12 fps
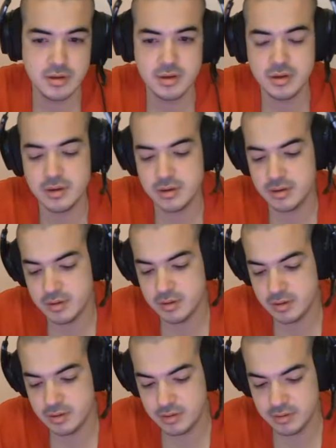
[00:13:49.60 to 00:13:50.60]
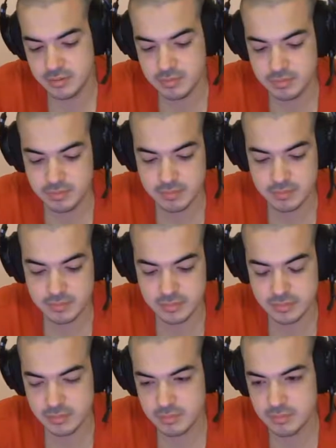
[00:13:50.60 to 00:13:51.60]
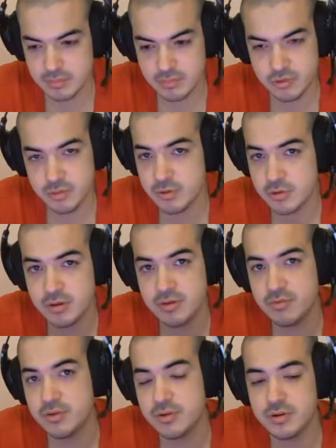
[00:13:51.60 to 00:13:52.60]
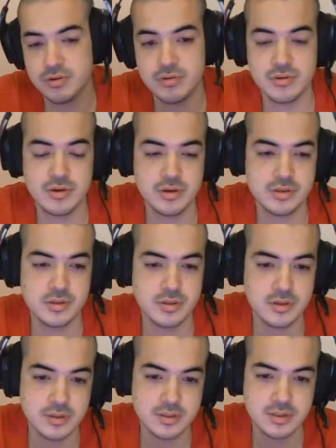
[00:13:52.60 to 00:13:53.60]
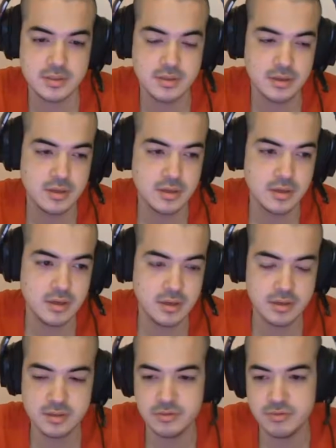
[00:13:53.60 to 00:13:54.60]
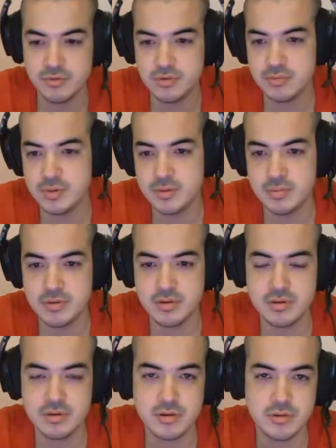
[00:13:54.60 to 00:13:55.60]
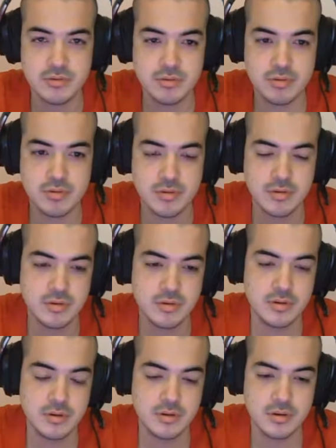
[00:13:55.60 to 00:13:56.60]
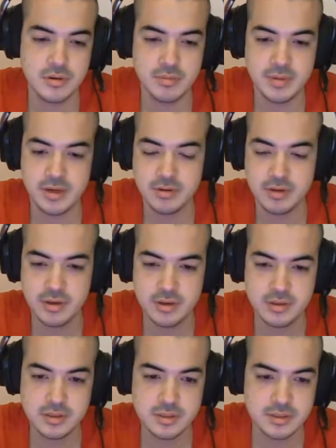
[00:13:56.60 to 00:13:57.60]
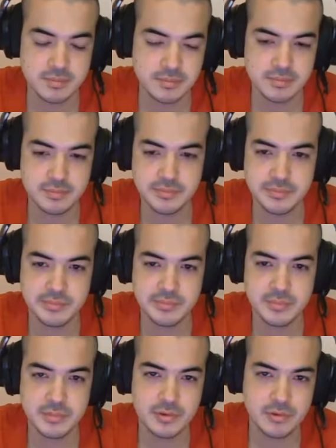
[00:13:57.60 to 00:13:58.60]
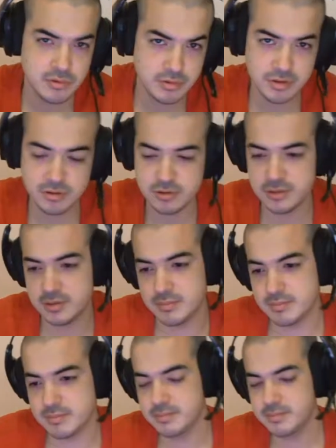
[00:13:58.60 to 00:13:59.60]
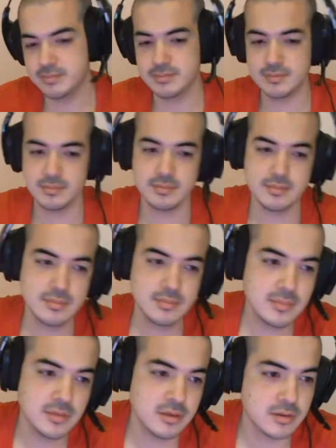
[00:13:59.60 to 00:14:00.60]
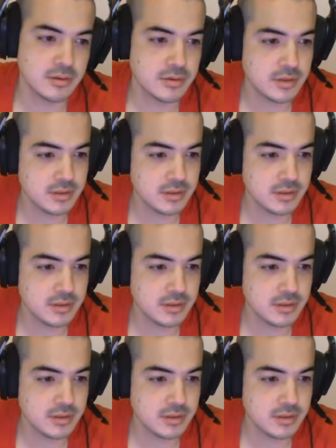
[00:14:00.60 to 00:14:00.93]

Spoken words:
Uh, Pretty much everyone I know on high stakes has a few people they talk with about hands, or they're just, in a